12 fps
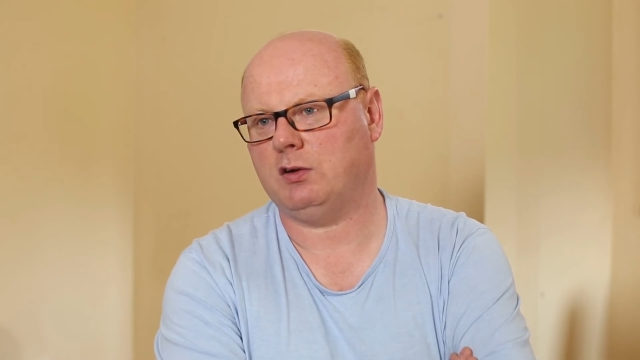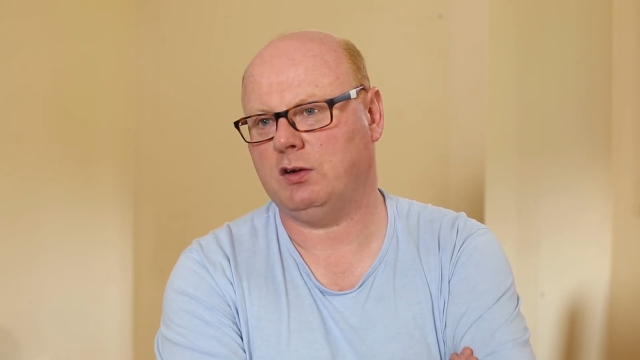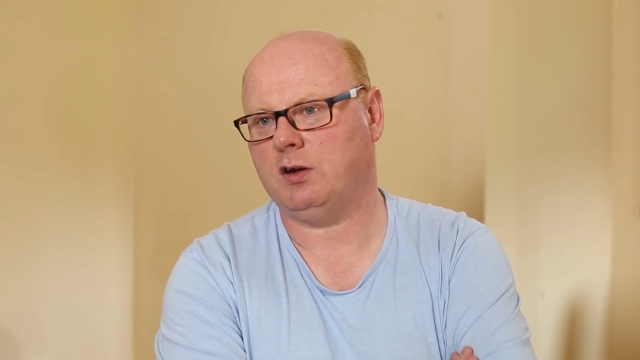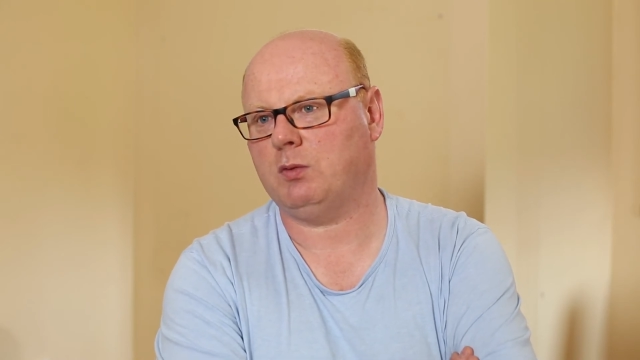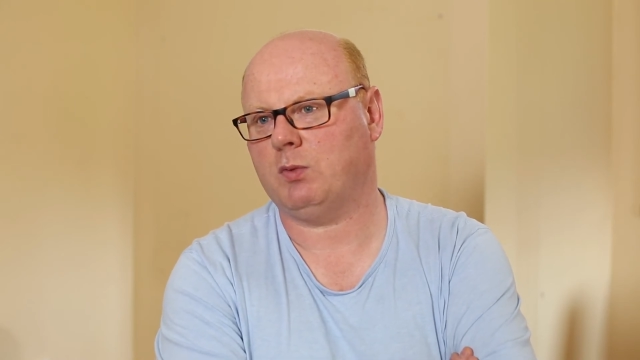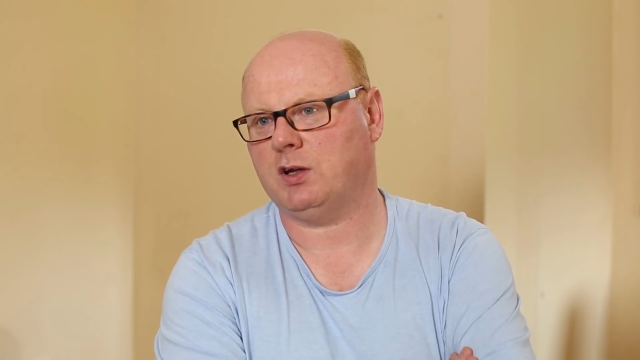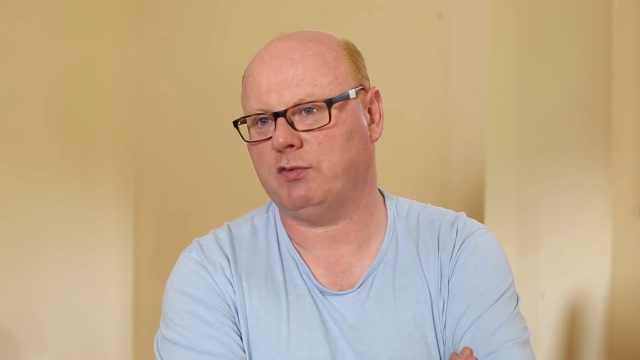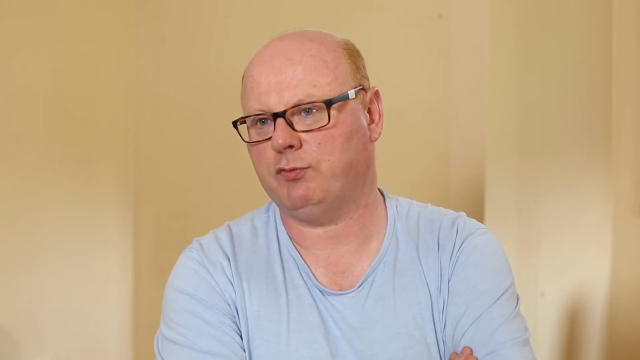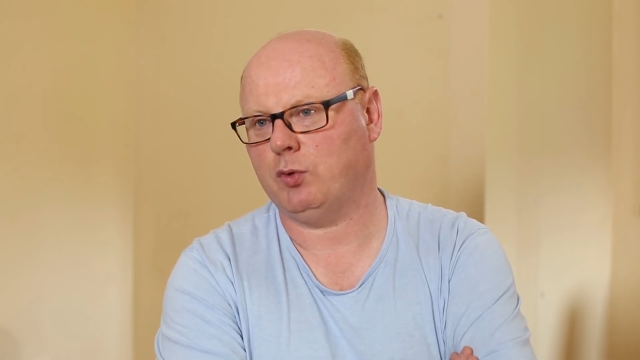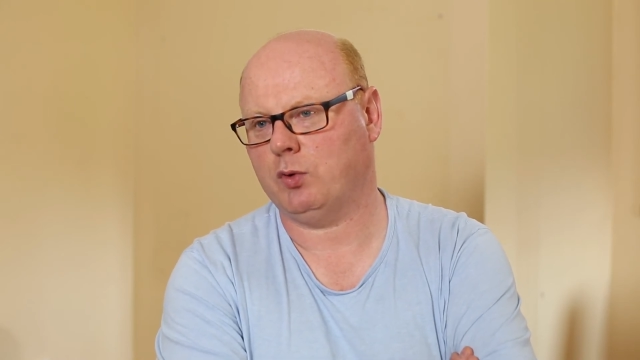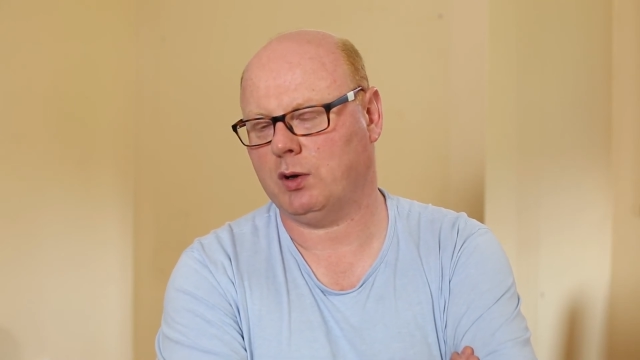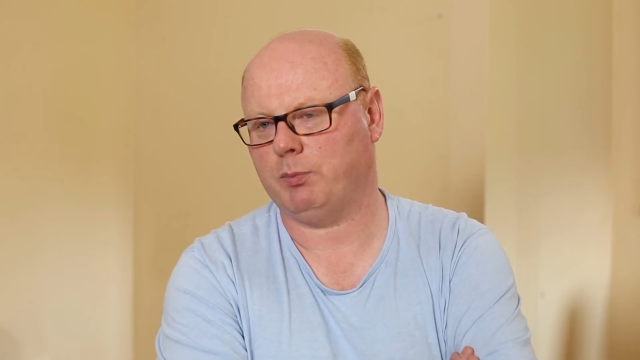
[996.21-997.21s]
They didn't want a
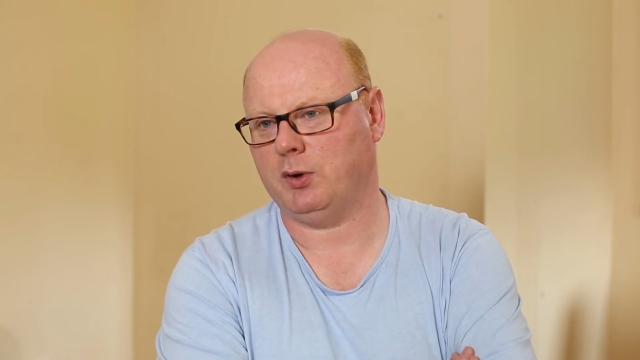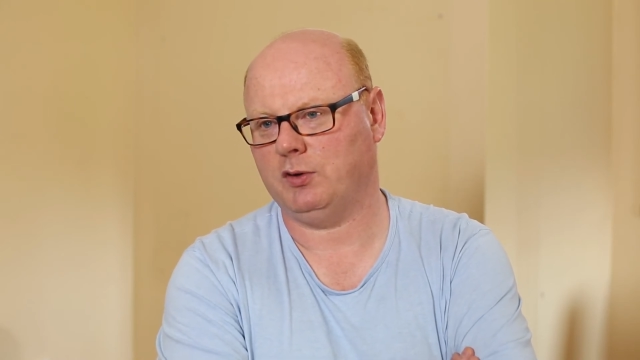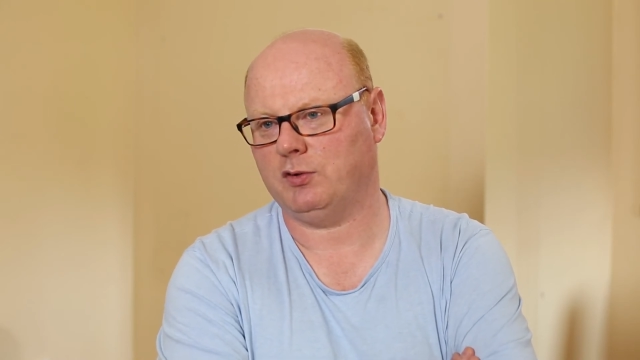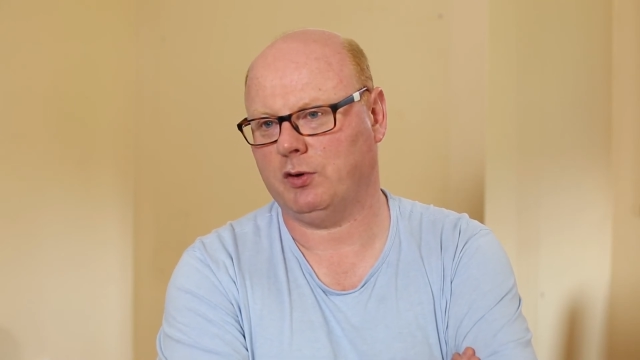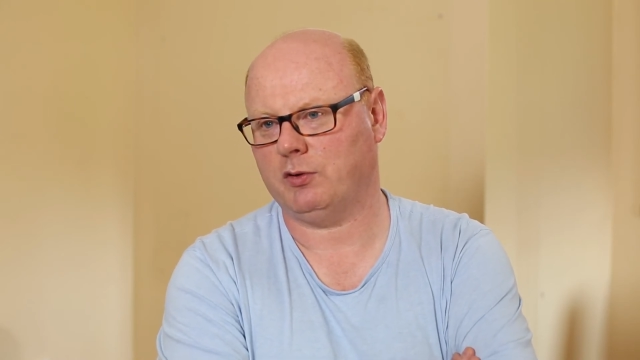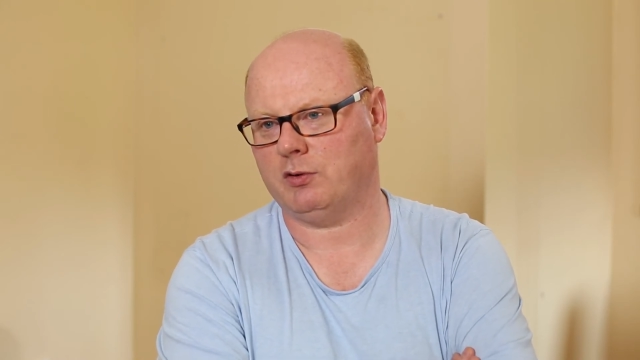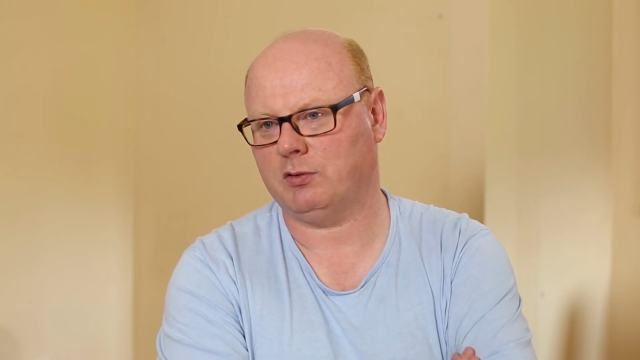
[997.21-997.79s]
focal point other